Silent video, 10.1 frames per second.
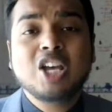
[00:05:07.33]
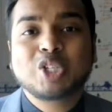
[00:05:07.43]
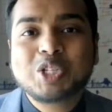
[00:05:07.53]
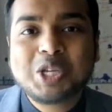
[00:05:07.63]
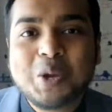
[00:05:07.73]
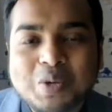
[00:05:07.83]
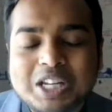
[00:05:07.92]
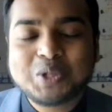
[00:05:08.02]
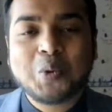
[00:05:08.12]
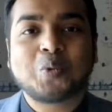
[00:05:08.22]
So you
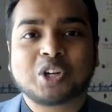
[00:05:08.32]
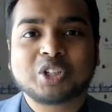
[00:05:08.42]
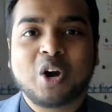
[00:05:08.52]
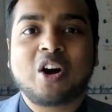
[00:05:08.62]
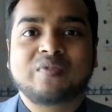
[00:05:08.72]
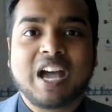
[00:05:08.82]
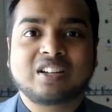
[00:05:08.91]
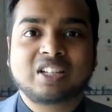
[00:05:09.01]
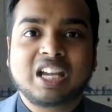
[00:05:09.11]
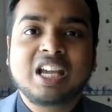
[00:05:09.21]
need to work on that,
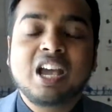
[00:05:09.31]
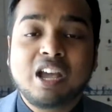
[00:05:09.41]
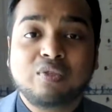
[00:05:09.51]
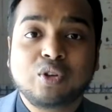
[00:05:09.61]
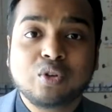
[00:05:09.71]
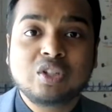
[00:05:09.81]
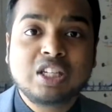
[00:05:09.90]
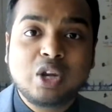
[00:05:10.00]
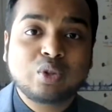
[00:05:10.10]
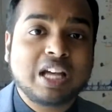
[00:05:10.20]
okay? If you
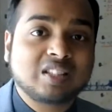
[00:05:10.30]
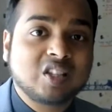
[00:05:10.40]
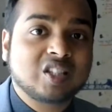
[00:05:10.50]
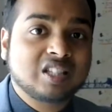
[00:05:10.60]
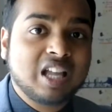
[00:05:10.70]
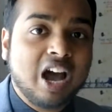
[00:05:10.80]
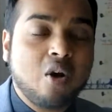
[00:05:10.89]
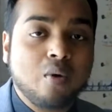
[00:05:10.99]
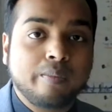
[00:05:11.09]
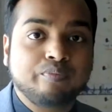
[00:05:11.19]
knew that this is
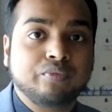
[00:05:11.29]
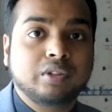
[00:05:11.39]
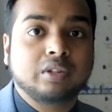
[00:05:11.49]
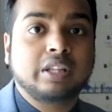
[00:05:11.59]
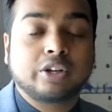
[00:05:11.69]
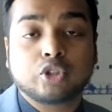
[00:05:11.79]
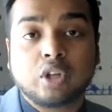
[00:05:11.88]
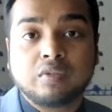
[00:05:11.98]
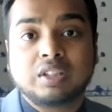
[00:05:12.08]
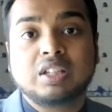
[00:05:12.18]
how they're
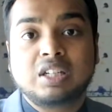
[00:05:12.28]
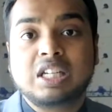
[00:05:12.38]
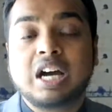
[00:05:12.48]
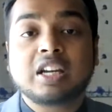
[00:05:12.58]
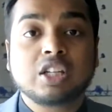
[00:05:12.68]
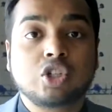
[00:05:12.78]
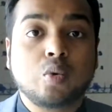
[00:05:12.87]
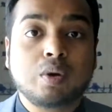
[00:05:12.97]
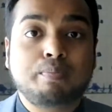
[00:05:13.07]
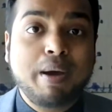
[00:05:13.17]
solving the need, I can
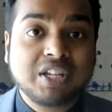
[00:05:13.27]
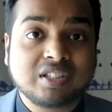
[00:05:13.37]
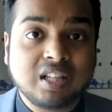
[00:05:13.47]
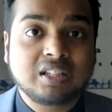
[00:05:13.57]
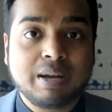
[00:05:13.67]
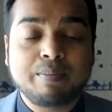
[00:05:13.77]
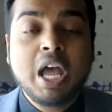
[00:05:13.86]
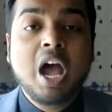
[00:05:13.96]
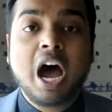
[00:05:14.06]
do it better than them.